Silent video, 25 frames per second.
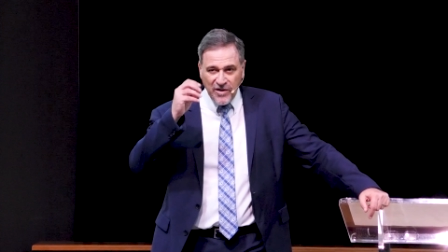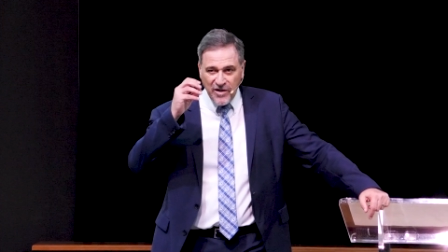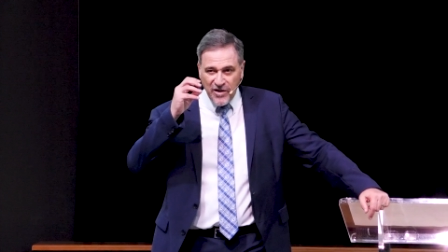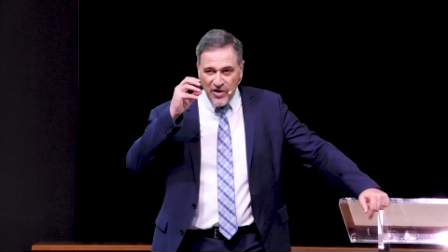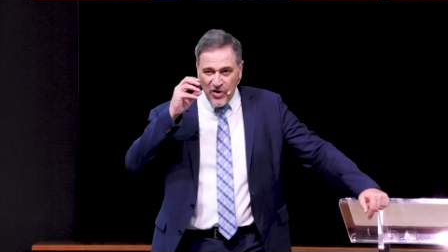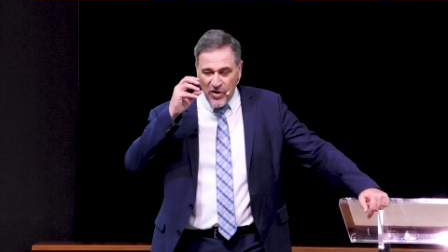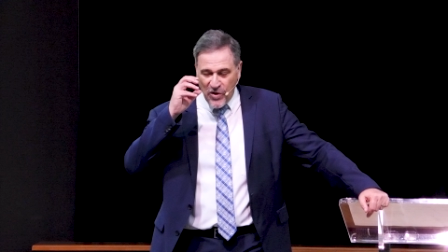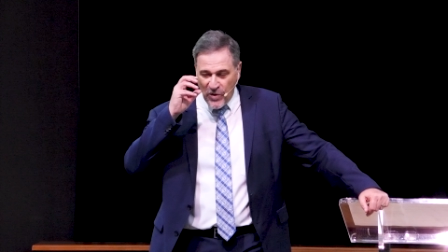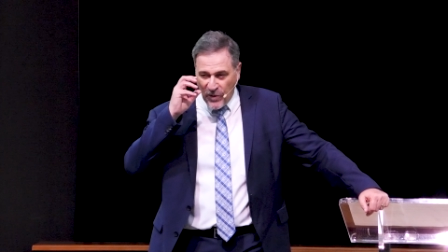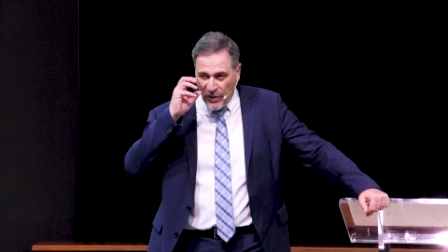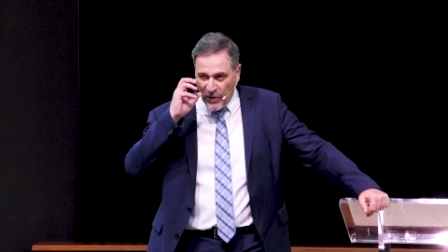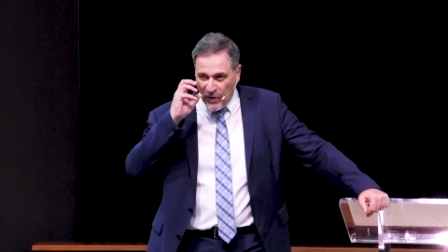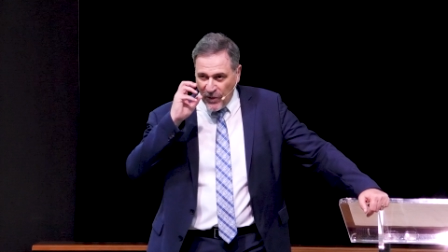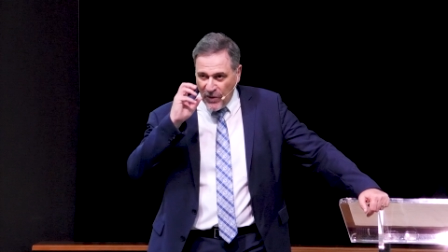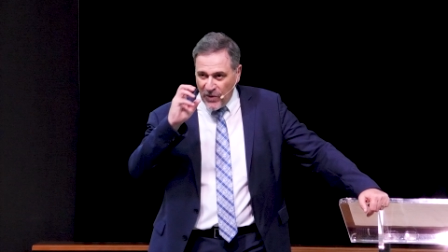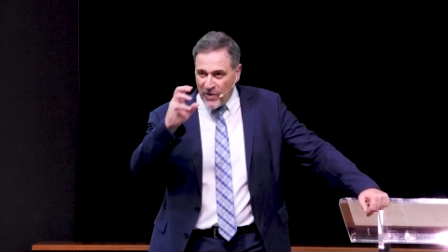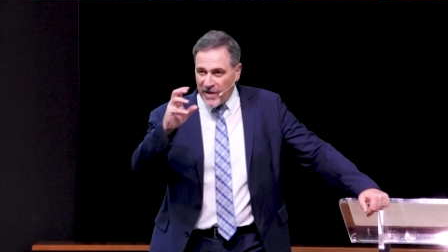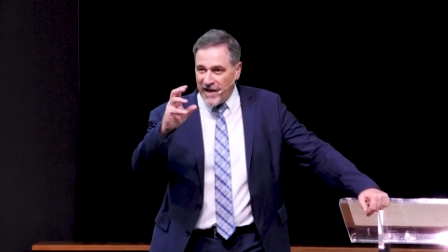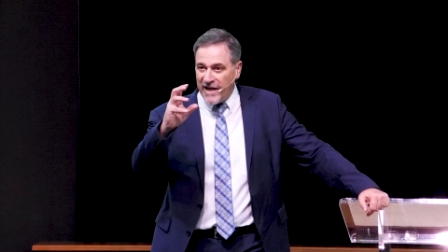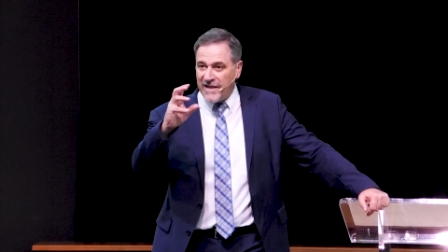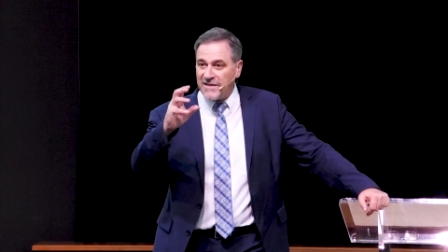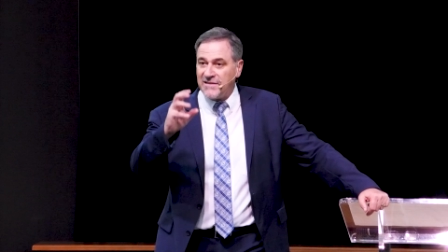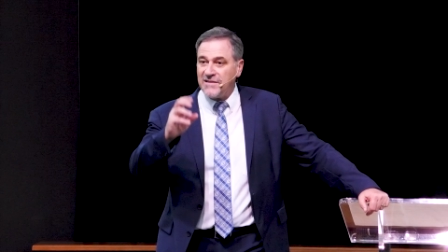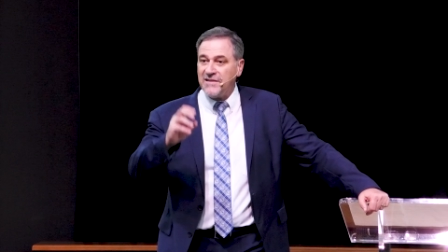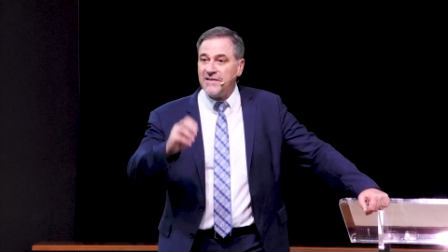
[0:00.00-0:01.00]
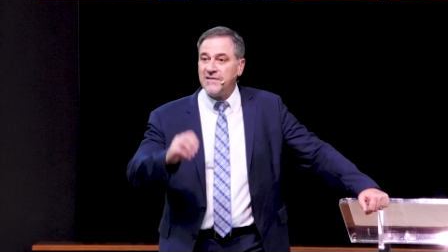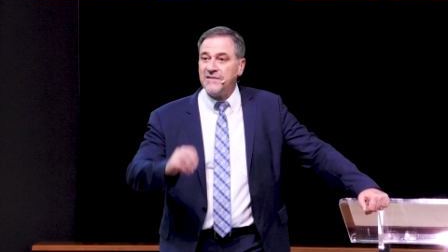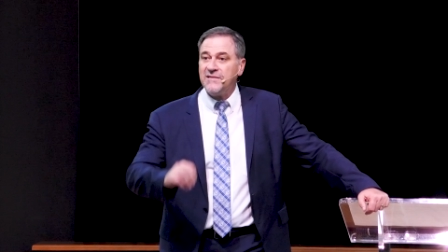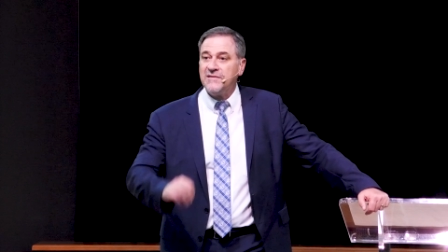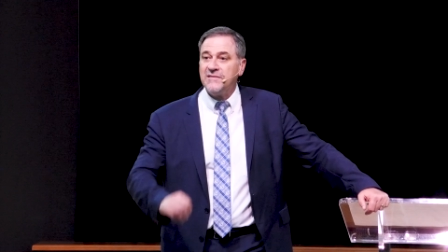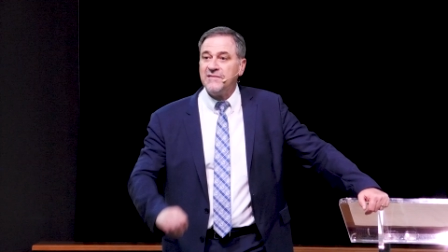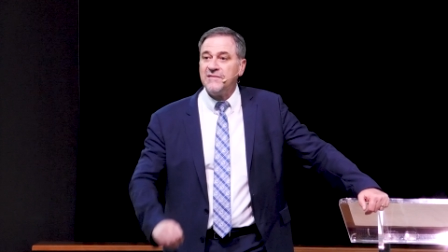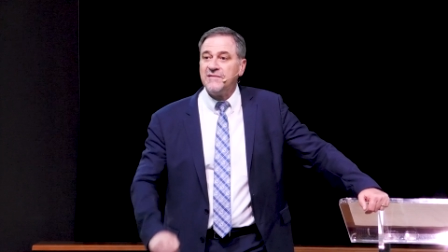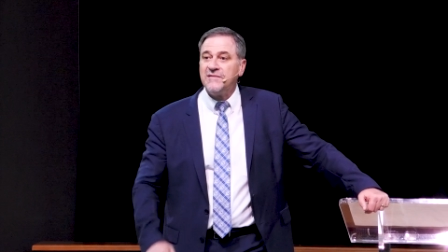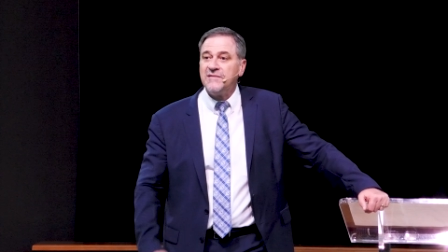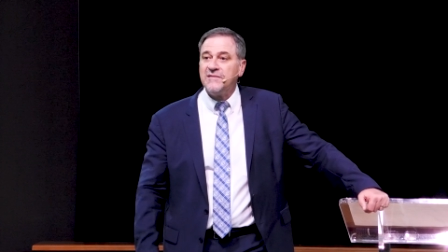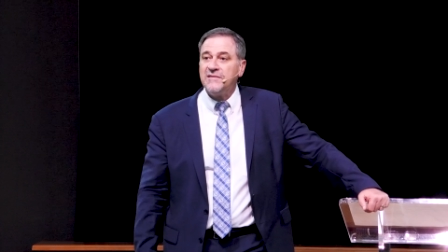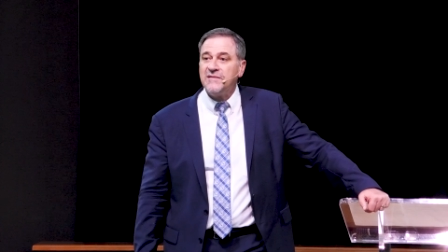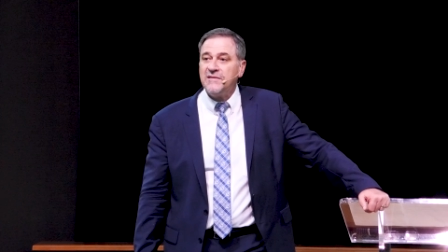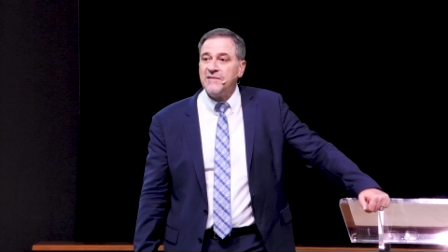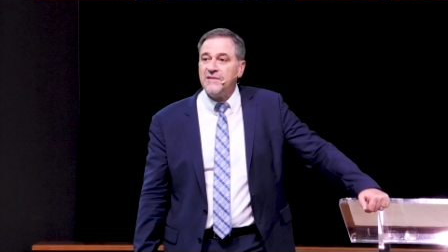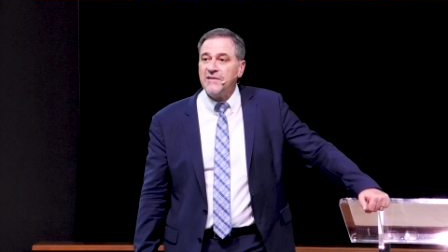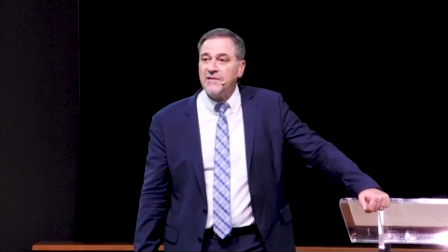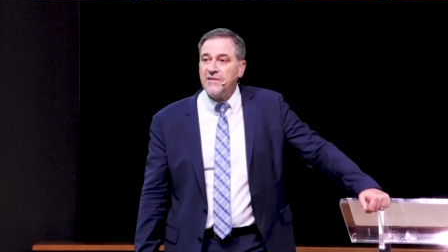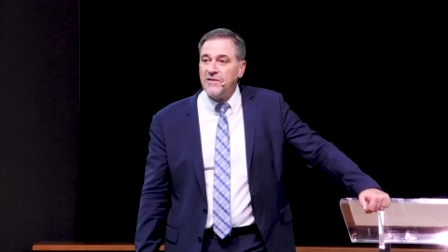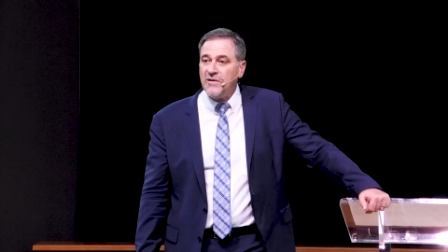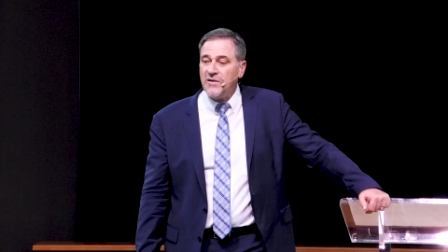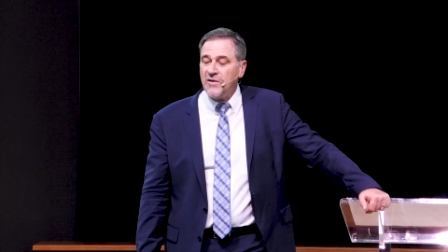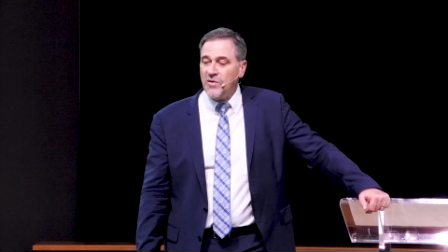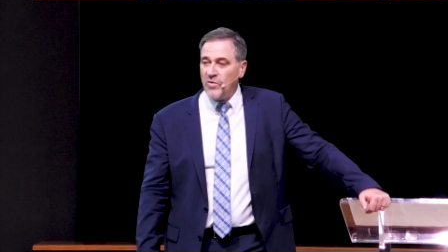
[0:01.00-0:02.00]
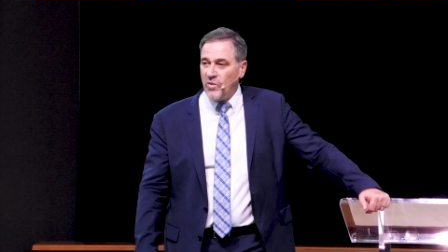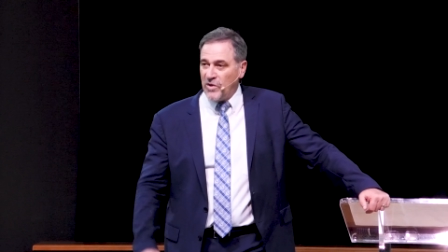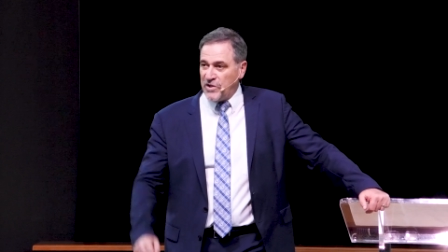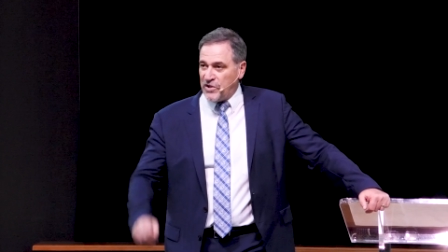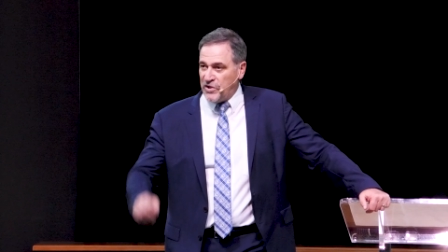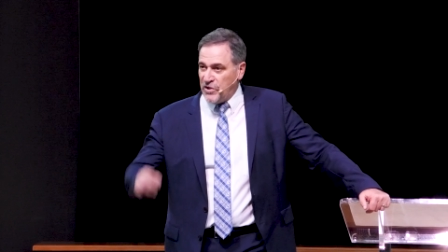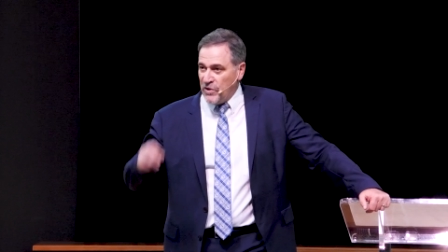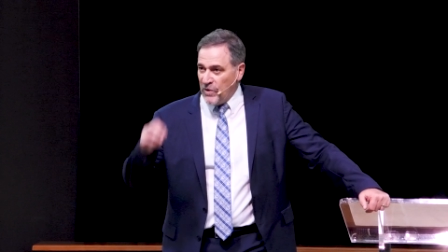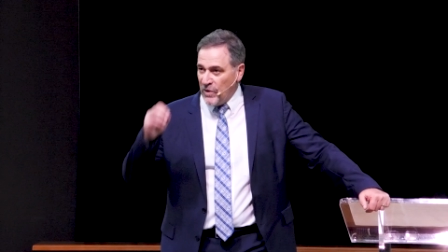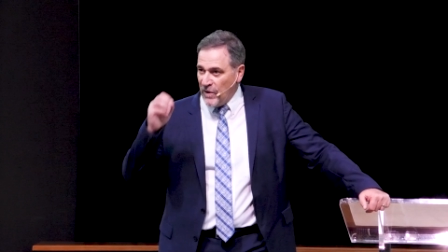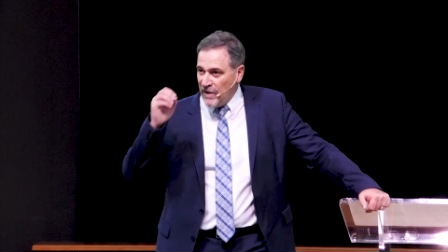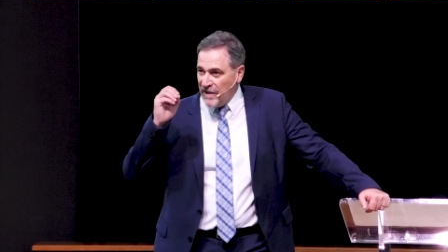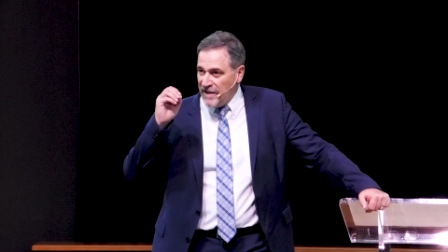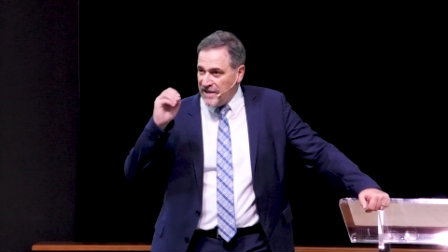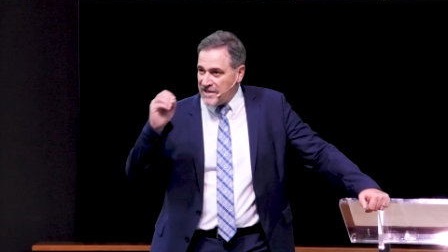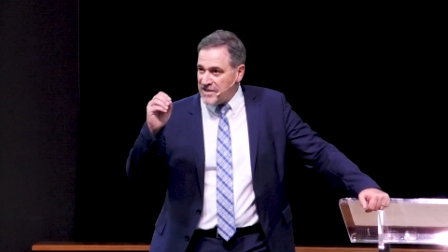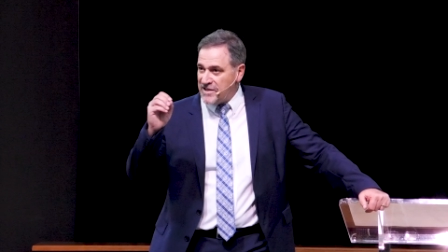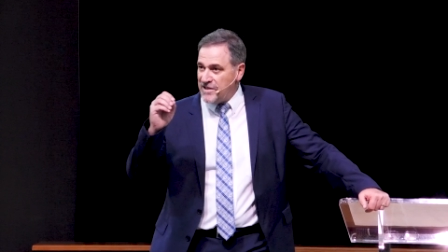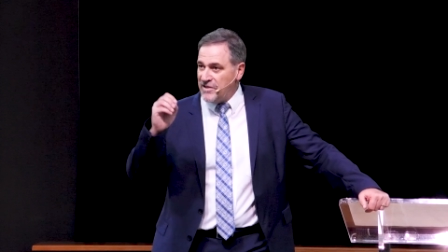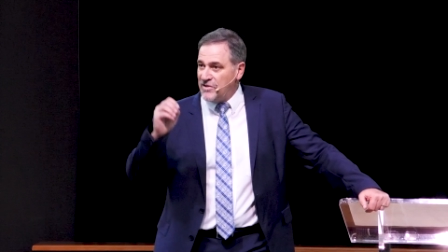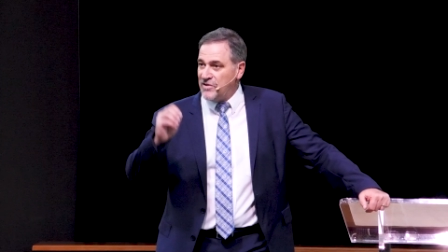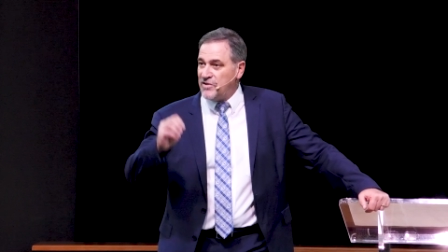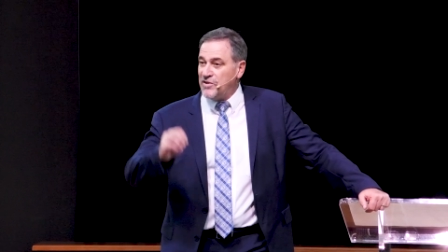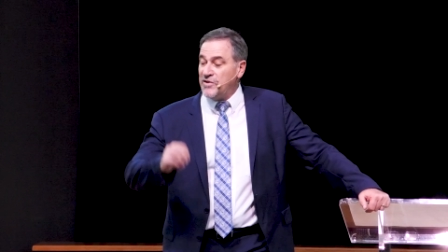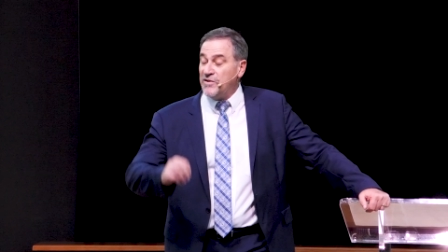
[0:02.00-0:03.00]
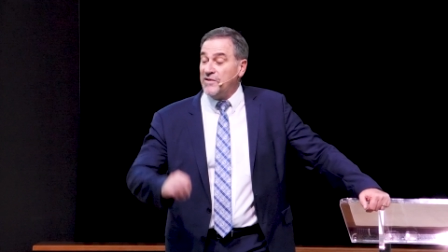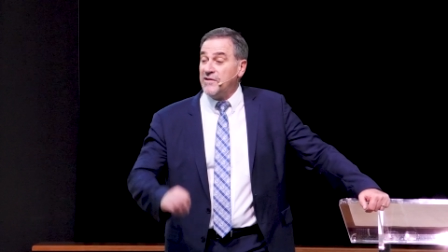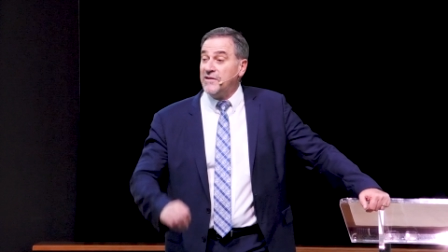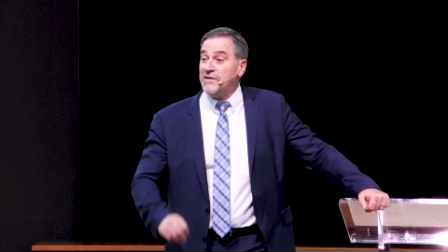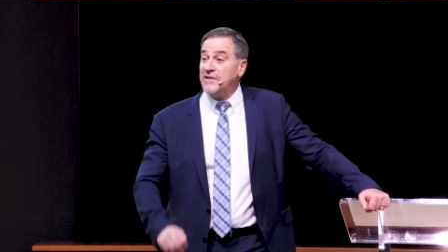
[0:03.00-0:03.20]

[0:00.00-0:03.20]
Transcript: you look at, what you listen to,